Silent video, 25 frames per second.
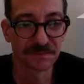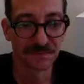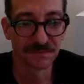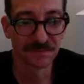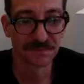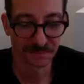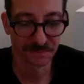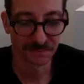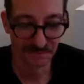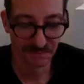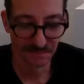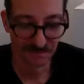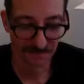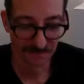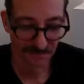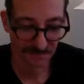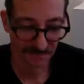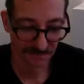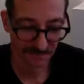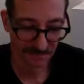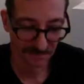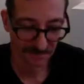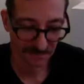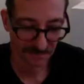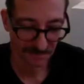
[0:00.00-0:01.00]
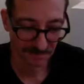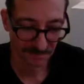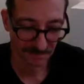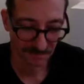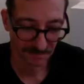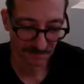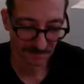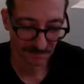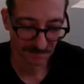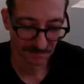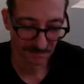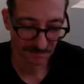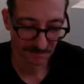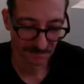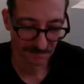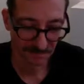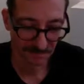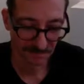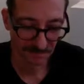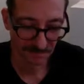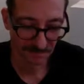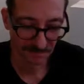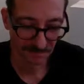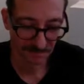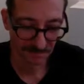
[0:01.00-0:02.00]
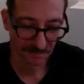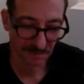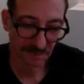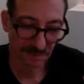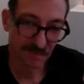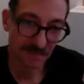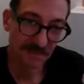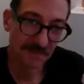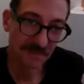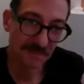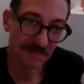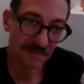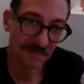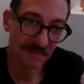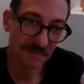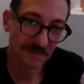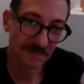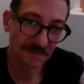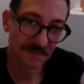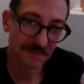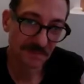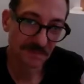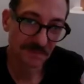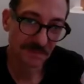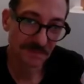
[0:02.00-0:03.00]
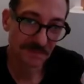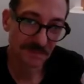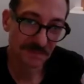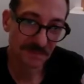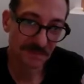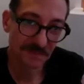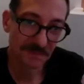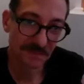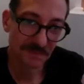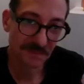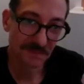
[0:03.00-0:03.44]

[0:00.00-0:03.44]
[no speech]